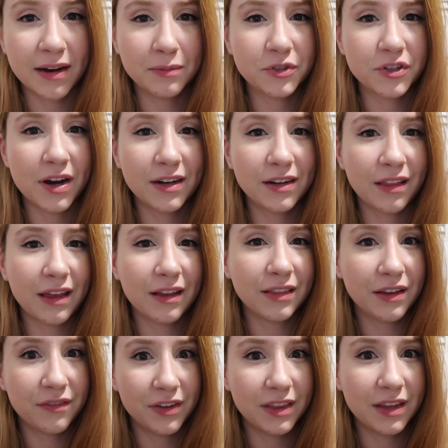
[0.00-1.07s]
I'm trying to like
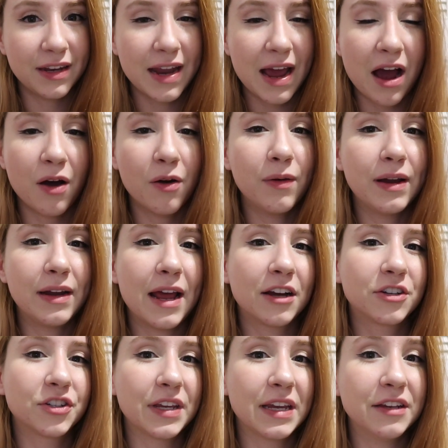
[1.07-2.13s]
live in the now and
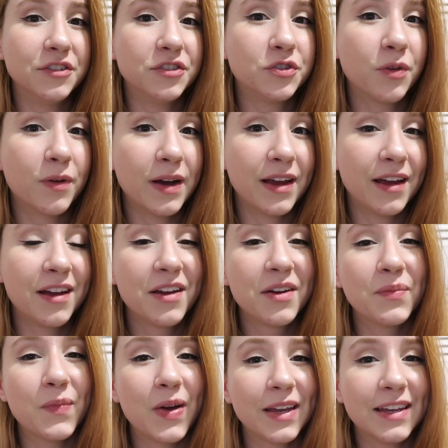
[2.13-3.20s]
actually enjoy
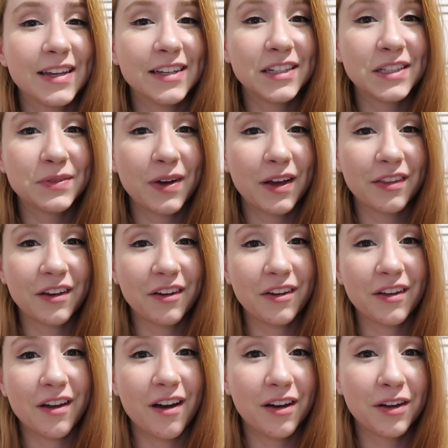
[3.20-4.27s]
my kids while they're
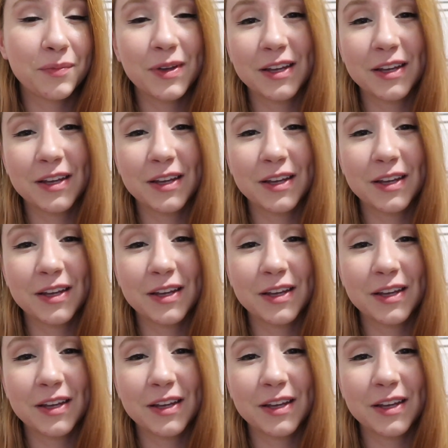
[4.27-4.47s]
young,